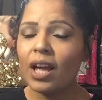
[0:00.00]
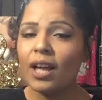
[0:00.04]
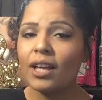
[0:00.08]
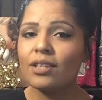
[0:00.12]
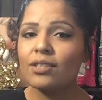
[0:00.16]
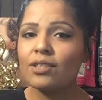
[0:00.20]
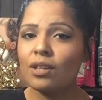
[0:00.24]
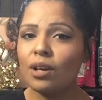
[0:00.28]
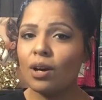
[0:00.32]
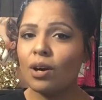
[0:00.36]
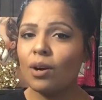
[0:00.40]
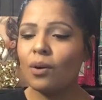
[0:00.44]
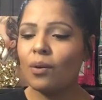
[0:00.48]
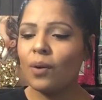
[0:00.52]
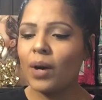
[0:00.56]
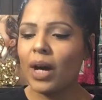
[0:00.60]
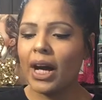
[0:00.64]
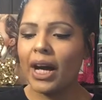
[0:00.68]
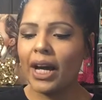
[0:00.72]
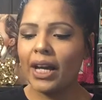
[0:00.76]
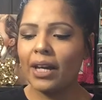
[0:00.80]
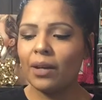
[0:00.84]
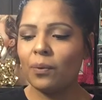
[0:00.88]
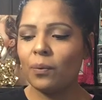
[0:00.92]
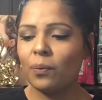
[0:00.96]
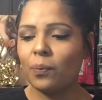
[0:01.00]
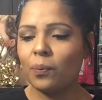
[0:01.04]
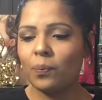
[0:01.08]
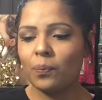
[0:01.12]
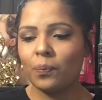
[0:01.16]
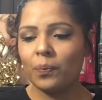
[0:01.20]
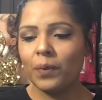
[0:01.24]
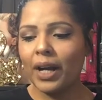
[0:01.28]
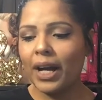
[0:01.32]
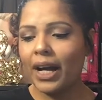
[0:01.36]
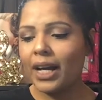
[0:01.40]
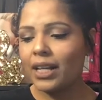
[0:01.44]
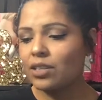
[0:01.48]
So I
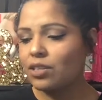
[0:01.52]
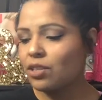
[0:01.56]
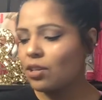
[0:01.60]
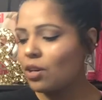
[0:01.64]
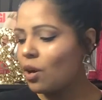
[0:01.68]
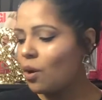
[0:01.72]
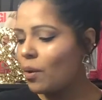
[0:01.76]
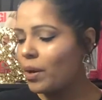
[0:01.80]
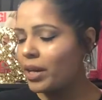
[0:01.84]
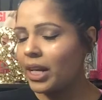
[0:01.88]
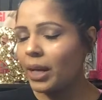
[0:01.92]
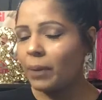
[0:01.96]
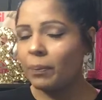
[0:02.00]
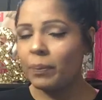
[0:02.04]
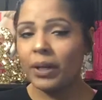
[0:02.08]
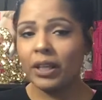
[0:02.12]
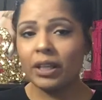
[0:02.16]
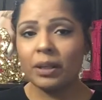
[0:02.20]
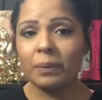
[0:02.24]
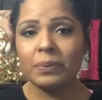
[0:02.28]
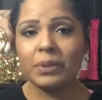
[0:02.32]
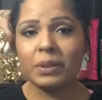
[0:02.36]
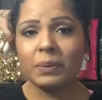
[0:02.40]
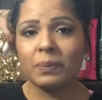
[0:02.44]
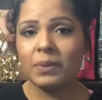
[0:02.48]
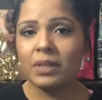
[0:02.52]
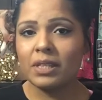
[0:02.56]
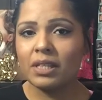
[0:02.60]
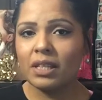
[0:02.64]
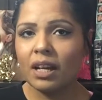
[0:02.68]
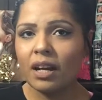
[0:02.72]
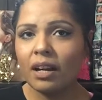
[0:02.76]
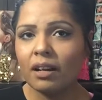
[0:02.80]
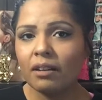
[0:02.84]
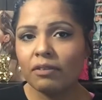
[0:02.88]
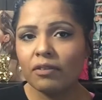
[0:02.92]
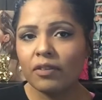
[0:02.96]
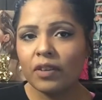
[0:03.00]
had to go and I picked up some
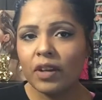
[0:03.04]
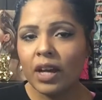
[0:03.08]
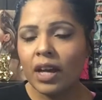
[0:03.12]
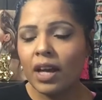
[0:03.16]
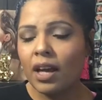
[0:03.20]
stuff.